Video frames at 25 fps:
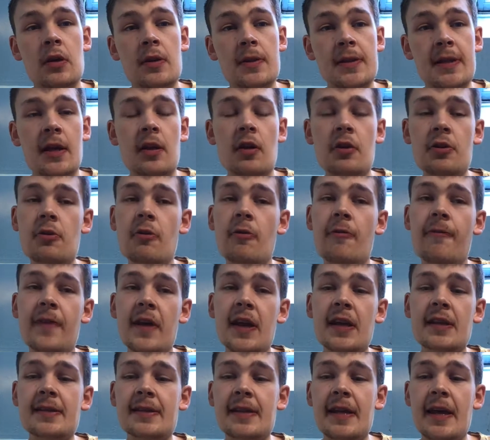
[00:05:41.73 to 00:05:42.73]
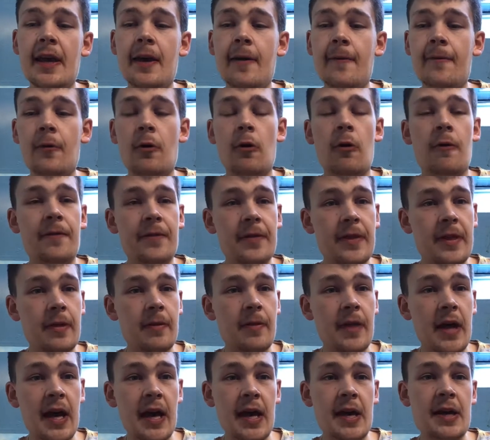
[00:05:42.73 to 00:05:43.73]
Telling your fans to F off,
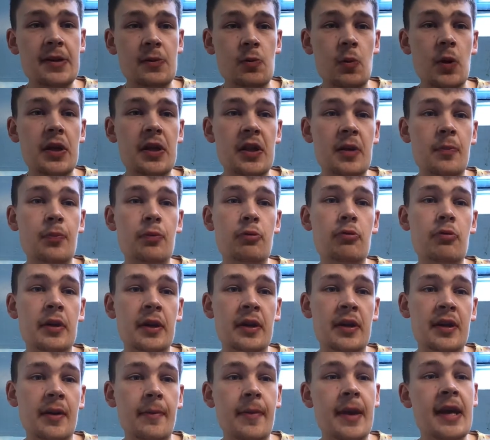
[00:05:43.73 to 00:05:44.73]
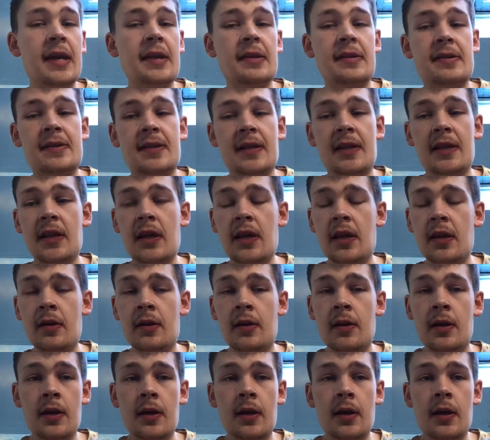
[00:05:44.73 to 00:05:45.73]
that is why the booing commenced. And
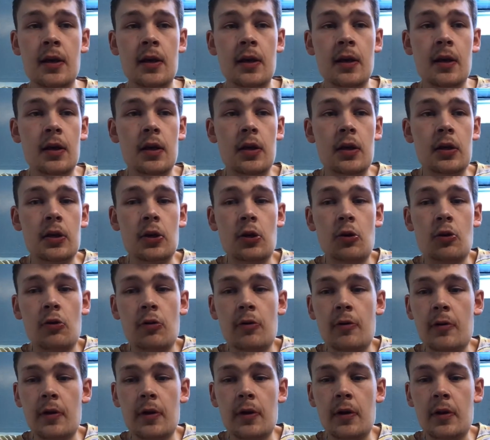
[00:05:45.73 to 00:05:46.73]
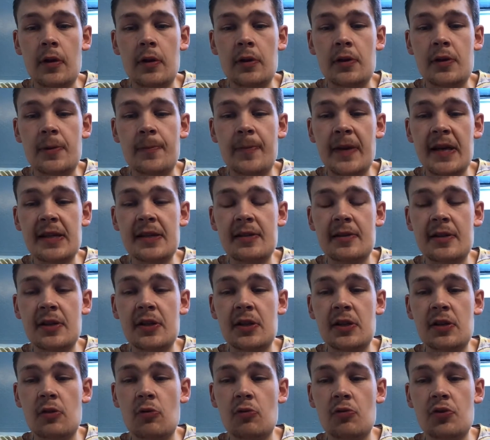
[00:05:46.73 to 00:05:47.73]
then, to basically
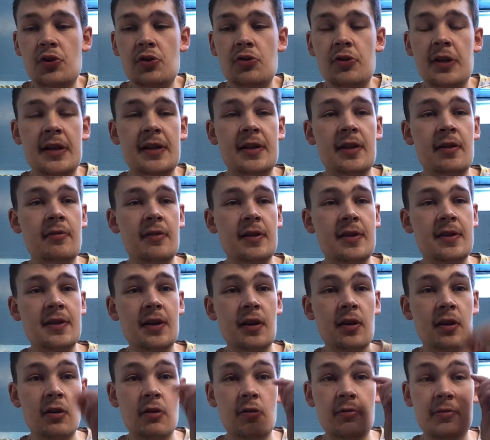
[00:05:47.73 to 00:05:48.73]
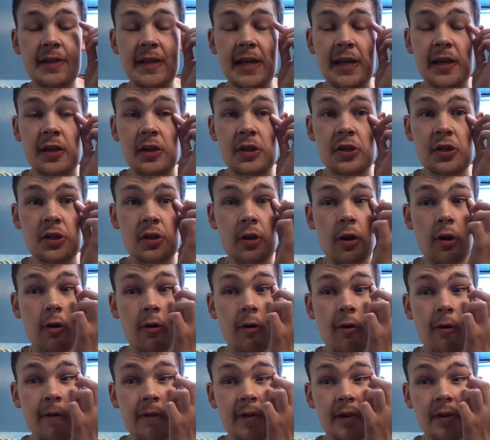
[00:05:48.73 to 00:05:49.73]
just go straight down the tunnel, take his shirt
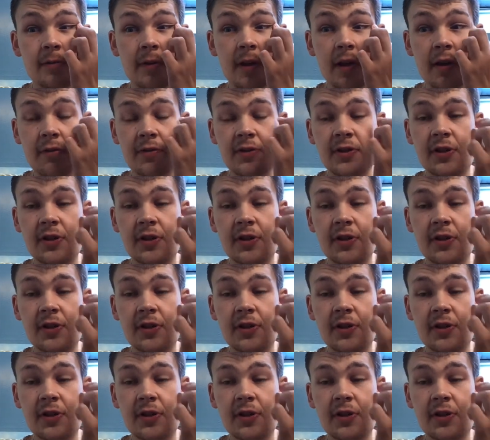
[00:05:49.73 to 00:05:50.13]
off as well.